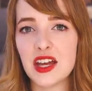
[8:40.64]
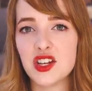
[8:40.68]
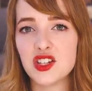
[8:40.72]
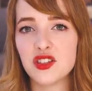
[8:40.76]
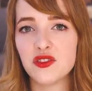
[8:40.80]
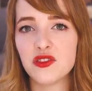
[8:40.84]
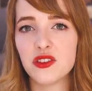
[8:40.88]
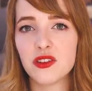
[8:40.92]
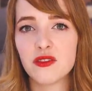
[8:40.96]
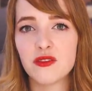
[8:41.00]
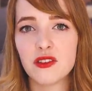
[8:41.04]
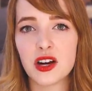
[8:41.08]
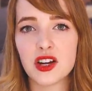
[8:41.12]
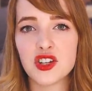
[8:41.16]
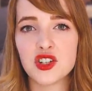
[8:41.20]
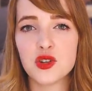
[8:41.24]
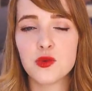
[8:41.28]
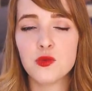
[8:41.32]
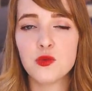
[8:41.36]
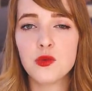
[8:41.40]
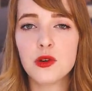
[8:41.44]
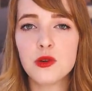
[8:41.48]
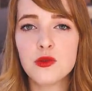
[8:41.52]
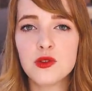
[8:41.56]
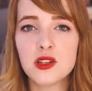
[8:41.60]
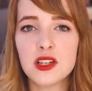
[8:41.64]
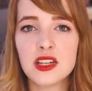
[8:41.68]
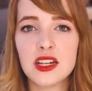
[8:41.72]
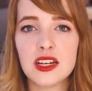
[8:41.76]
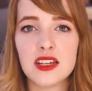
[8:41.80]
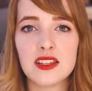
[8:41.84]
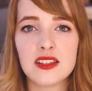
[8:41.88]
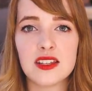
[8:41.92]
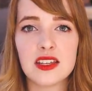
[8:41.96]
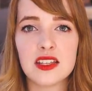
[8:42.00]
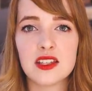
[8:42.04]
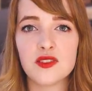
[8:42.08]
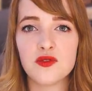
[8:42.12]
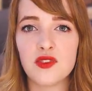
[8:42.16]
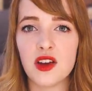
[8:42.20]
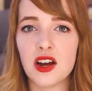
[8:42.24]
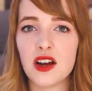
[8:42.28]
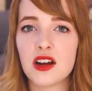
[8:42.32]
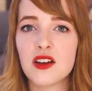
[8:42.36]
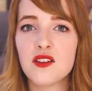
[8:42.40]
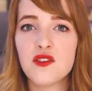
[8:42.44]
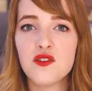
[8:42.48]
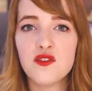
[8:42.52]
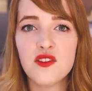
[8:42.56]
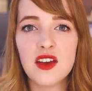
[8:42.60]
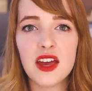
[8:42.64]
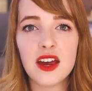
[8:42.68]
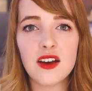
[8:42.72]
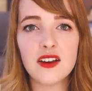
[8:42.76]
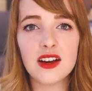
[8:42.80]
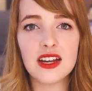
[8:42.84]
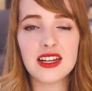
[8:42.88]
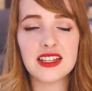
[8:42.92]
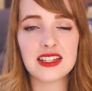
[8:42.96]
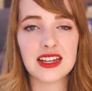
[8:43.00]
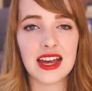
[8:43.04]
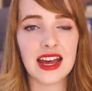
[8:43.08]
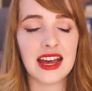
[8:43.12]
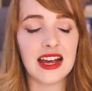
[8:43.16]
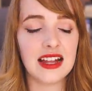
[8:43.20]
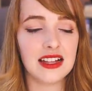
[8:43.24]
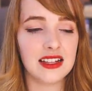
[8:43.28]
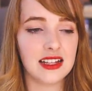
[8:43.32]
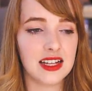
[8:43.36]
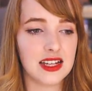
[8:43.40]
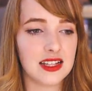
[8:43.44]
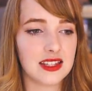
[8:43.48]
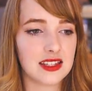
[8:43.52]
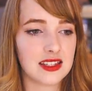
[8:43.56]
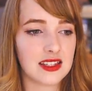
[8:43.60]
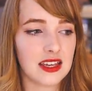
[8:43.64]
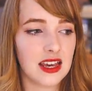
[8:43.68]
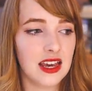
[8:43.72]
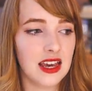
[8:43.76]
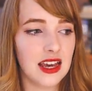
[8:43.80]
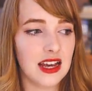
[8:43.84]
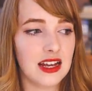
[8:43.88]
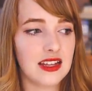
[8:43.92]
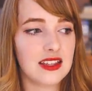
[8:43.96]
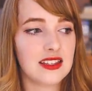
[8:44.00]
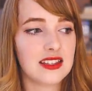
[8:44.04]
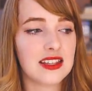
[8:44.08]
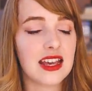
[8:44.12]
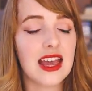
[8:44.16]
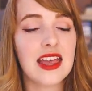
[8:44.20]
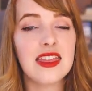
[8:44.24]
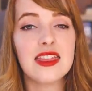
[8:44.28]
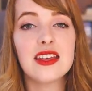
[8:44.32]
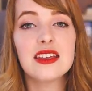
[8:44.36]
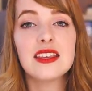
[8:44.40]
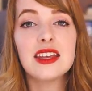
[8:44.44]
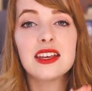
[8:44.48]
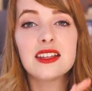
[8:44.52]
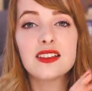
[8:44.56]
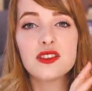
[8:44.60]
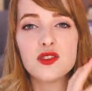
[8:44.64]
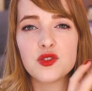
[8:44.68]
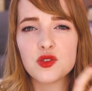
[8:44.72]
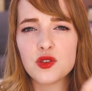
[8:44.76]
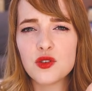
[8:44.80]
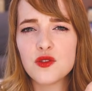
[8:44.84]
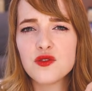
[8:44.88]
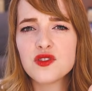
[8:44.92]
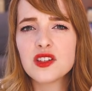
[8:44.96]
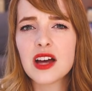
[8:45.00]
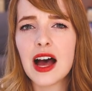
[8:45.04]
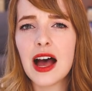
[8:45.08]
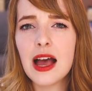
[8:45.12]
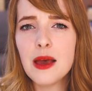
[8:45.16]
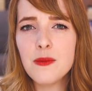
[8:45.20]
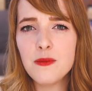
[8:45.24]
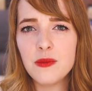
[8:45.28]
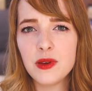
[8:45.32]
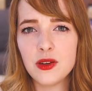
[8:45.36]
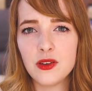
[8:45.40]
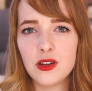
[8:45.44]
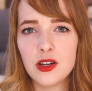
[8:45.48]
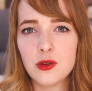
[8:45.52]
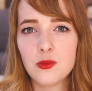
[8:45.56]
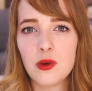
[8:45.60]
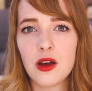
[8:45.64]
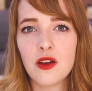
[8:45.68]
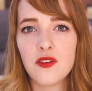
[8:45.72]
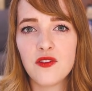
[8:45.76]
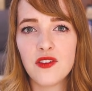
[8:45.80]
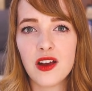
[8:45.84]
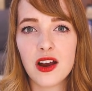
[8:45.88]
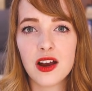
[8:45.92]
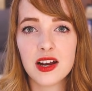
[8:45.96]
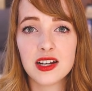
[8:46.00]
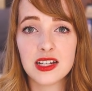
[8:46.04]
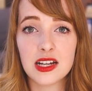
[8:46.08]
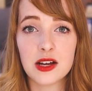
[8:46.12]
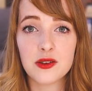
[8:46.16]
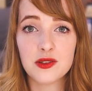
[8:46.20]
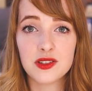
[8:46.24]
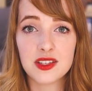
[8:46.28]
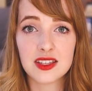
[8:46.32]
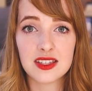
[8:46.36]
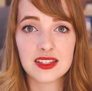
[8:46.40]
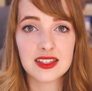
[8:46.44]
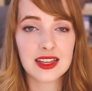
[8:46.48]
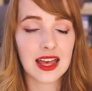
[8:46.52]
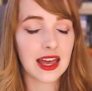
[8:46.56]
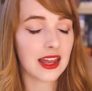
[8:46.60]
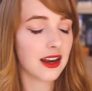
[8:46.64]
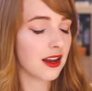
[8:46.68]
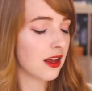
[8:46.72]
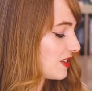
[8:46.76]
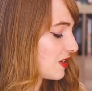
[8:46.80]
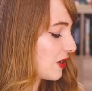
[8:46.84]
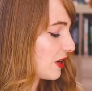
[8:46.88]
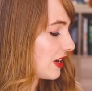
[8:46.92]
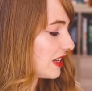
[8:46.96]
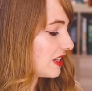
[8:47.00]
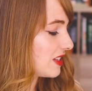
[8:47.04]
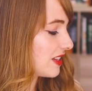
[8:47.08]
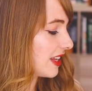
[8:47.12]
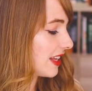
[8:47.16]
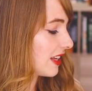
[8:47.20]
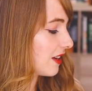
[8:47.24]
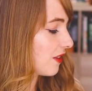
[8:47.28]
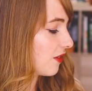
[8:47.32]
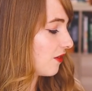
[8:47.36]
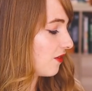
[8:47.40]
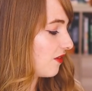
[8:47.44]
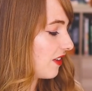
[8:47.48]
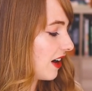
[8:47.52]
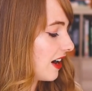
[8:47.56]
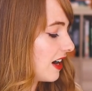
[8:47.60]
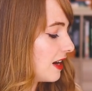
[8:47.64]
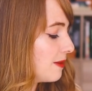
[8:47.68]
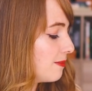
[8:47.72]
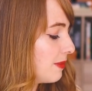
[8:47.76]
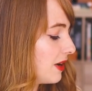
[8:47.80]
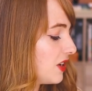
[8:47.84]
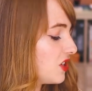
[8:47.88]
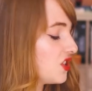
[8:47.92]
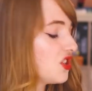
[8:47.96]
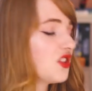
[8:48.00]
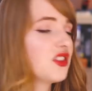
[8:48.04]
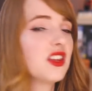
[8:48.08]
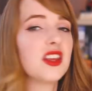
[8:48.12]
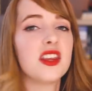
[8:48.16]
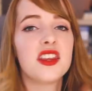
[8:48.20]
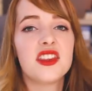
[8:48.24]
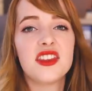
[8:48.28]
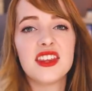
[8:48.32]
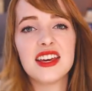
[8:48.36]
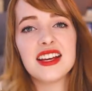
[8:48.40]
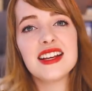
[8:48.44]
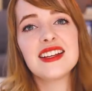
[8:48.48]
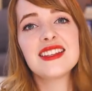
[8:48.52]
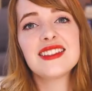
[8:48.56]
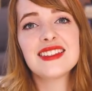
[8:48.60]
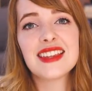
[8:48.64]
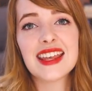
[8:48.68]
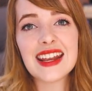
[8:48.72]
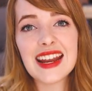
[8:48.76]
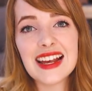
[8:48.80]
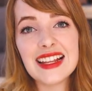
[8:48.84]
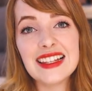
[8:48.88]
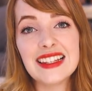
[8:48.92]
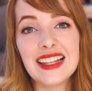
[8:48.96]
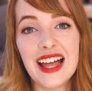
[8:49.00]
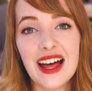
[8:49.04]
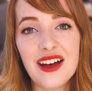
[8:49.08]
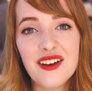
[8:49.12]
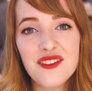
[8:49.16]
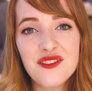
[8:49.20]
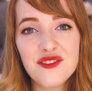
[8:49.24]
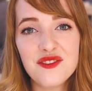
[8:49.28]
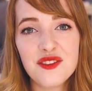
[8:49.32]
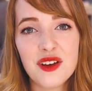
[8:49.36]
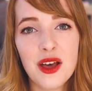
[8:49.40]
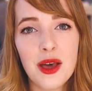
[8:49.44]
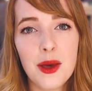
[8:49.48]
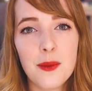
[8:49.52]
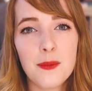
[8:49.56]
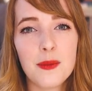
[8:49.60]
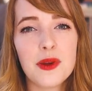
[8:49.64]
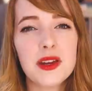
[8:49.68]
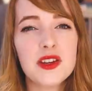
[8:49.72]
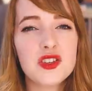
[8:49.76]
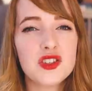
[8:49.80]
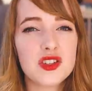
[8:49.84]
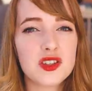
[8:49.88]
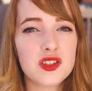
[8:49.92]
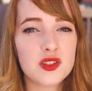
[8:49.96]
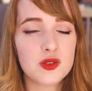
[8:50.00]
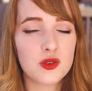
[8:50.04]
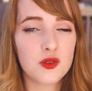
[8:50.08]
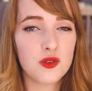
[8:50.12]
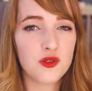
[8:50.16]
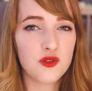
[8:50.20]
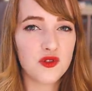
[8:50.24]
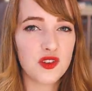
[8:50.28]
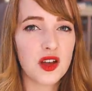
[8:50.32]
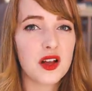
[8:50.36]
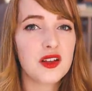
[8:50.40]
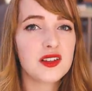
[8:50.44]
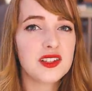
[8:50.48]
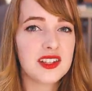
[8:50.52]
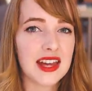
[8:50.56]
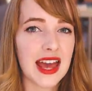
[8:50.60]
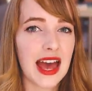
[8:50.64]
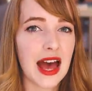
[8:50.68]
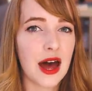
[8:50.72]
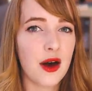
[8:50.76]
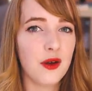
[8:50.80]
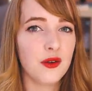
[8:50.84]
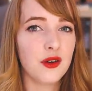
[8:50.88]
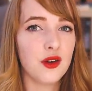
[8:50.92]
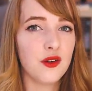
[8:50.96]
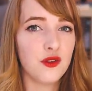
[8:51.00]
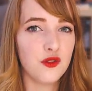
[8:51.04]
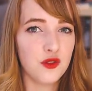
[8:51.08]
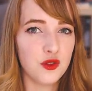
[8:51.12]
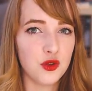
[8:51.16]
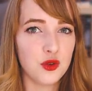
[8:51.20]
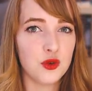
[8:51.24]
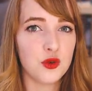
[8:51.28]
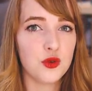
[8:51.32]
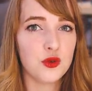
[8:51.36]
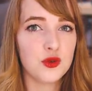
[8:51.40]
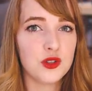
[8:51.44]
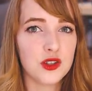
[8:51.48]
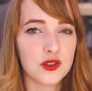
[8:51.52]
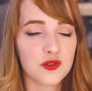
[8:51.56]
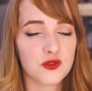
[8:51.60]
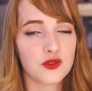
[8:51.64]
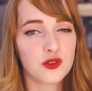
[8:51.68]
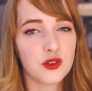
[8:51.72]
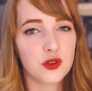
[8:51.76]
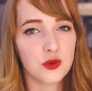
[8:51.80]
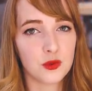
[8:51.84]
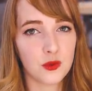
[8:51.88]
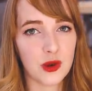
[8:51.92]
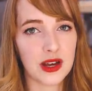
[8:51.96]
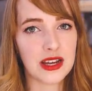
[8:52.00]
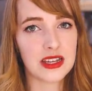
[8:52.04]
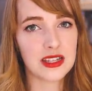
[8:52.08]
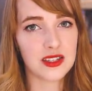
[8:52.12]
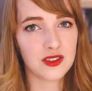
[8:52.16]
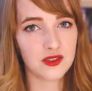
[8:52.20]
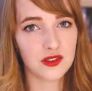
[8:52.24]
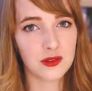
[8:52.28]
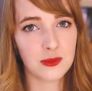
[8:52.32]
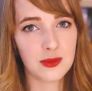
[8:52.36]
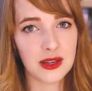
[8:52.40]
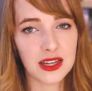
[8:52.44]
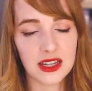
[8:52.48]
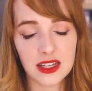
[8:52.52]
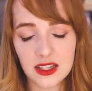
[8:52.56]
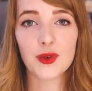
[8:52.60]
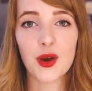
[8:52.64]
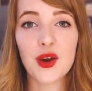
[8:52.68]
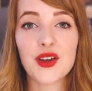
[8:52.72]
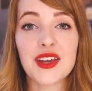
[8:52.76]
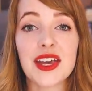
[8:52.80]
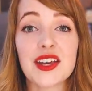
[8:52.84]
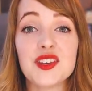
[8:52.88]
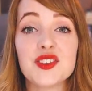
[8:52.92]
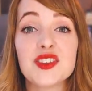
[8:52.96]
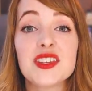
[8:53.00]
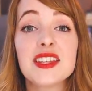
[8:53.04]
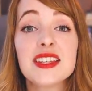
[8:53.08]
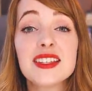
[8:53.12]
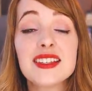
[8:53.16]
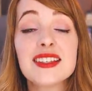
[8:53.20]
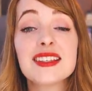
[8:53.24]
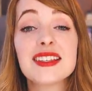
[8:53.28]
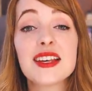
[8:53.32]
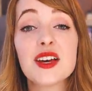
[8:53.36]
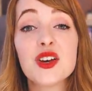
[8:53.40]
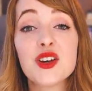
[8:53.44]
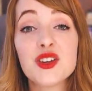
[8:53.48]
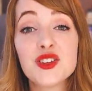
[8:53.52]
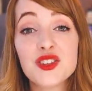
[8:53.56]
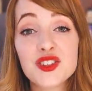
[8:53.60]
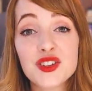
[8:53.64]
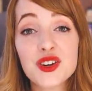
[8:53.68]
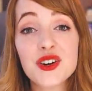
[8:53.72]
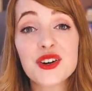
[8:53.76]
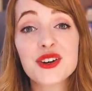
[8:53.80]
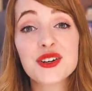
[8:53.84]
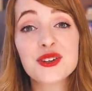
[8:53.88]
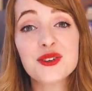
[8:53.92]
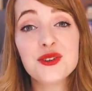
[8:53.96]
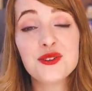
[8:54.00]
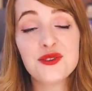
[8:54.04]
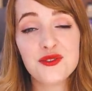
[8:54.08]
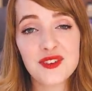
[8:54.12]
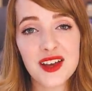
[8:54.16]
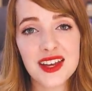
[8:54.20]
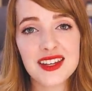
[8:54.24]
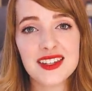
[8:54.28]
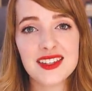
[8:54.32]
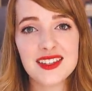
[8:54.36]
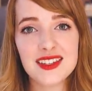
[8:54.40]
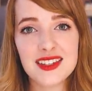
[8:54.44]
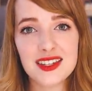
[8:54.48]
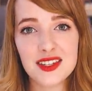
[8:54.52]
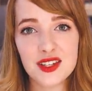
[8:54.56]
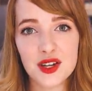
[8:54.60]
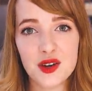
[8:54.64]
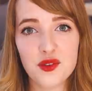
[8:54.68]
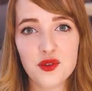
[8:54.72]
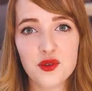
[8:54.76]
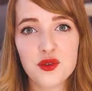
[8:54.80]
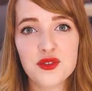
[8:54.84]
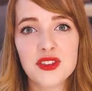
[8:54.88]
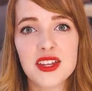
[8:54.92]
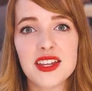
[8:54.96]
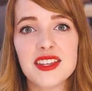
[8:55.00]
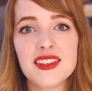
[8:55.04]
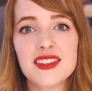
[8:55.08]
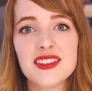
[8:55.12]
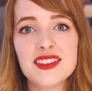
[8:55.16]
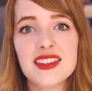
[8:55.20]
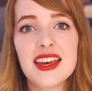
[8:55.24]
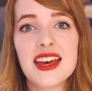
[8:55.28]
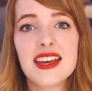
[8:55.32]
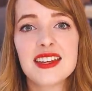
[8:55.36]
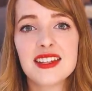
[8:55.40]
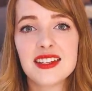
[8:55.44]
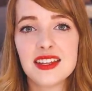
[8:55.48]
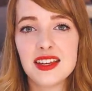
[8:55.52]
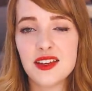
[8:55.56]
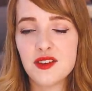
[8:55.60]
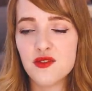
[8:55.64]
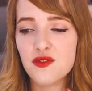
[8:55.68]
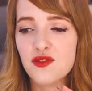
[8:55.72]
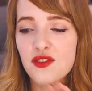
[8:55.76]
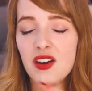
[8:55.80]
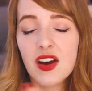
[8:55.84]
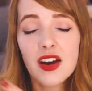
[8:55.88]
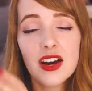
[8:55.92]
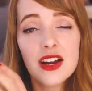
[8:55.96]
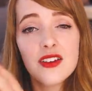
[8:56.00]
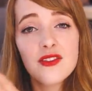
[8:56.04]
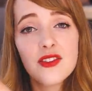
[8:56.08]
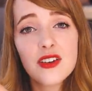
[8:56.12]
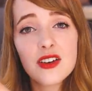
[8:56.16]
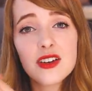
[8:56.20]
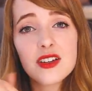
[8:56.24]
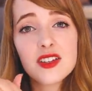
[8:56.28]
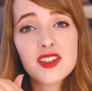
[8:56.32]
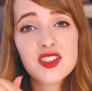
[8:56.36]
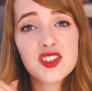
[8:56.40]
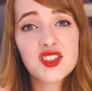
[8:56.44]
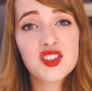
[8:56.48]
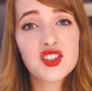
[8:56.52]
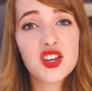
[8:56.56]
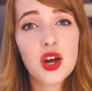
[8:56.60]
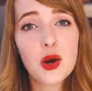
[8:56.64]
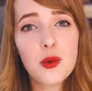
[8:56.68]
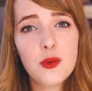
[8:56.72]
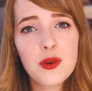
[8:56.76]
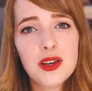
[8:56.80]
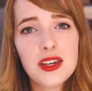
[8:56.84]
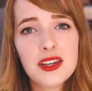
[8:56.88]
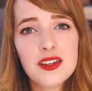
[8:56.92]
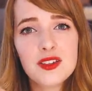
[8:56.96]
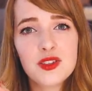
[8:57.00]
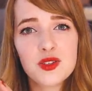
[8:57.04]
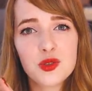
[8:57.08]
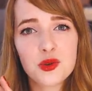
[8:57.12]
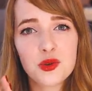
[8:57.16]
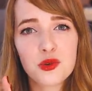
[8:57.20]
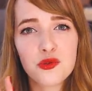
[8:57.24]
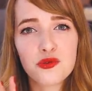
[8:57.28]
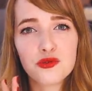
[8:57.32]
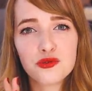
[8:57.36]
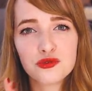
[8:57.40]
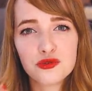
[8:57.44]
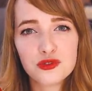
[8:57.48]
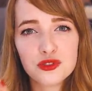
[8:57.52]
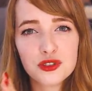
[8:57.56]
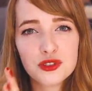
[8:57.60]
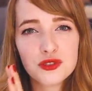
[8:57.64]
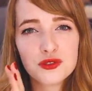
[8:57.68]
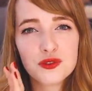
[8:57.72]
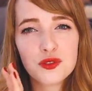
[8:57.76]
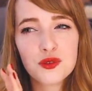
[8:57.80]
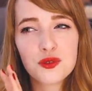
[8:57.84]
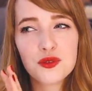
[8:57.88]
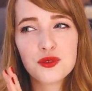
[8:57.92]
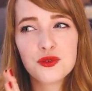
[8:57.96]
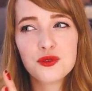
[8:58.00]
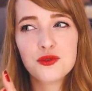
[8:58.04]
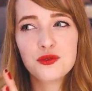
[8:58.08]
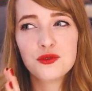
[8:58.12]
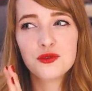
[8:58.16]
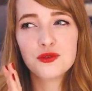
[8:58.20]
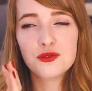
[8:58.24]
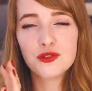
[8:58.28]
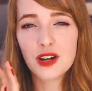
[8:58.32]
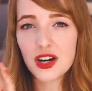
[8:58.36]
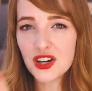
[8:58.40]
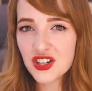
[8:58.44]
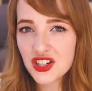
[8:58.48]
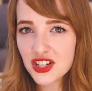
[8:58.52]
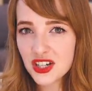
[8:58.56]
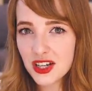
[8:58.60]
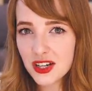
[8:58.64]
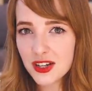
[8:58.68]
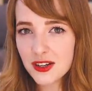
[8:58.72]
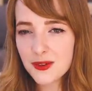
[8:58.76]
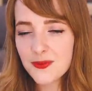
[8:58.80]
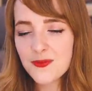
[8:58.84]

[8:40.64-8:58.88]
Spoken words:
edge of the Russian wilderness, it's very fairy tale. It's set in the like sort of time period where fairy tales are set. So it's like very much the things that I love, but it just sort of fell down a few different ways for me. Okay, so this is a historical fantasy novel that's set in very, very snowy sort of rural Russia.